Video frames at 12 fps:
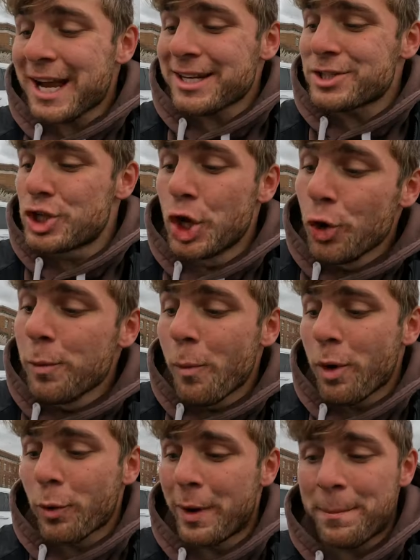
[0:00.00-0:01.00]
we got two
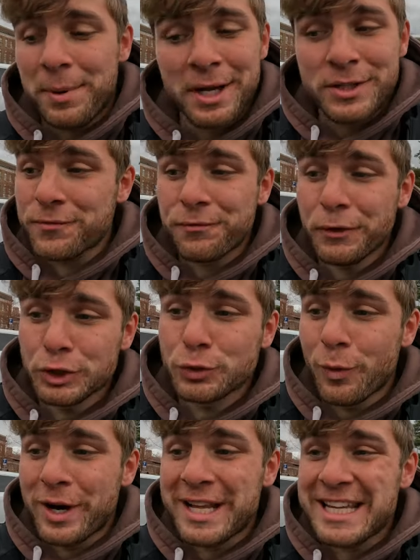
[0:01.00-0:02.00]
more Wimpods. First
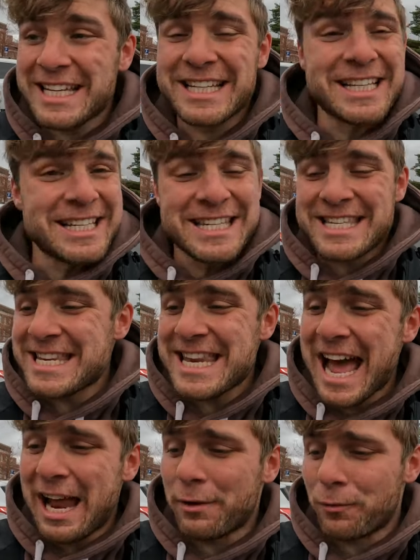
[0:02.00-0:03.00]
one is
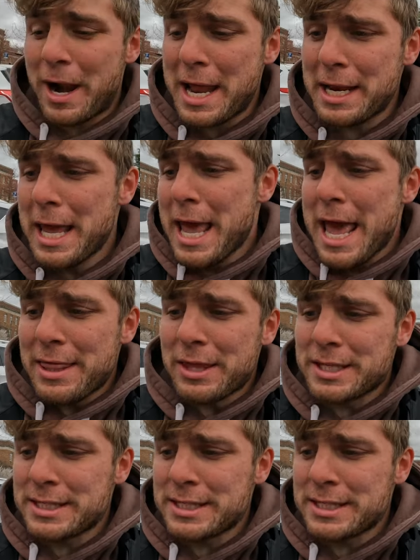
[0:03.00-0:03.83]
not red, and the